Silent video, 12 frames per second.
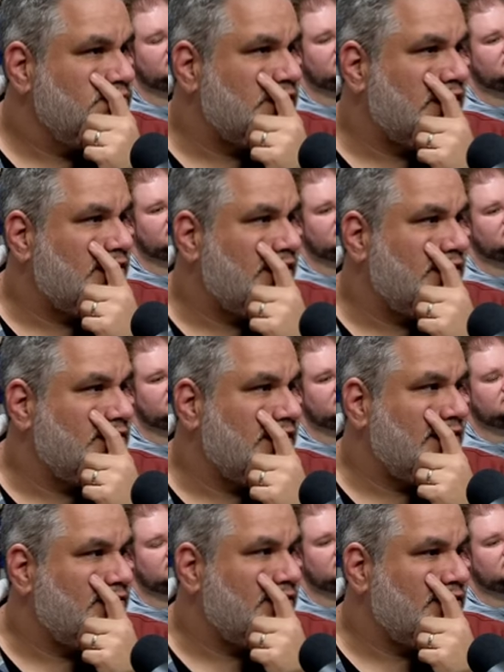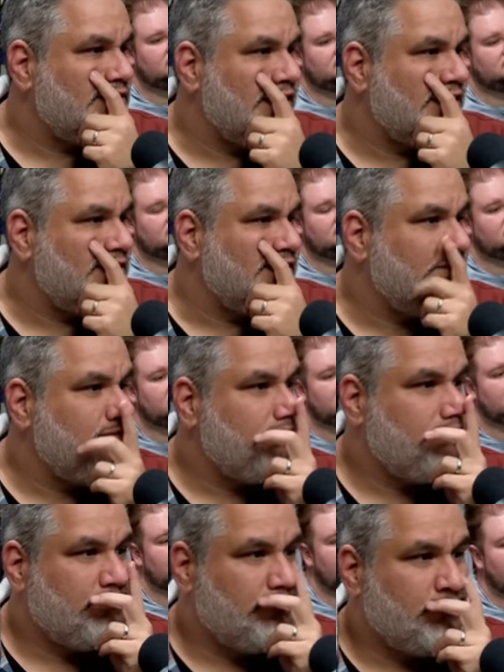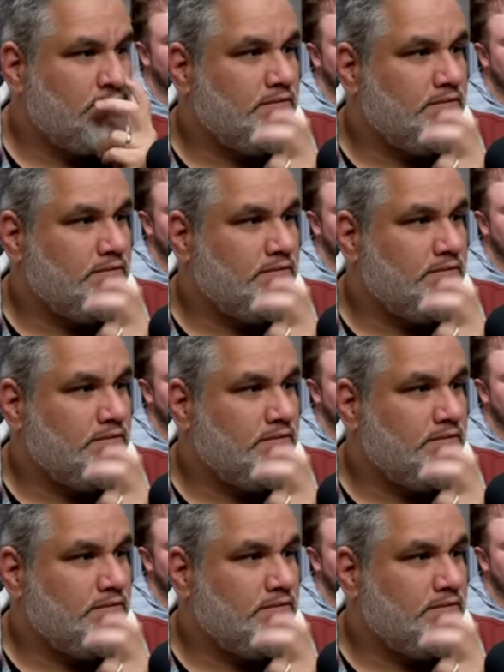They're not. They haven't attacked yet. Oh.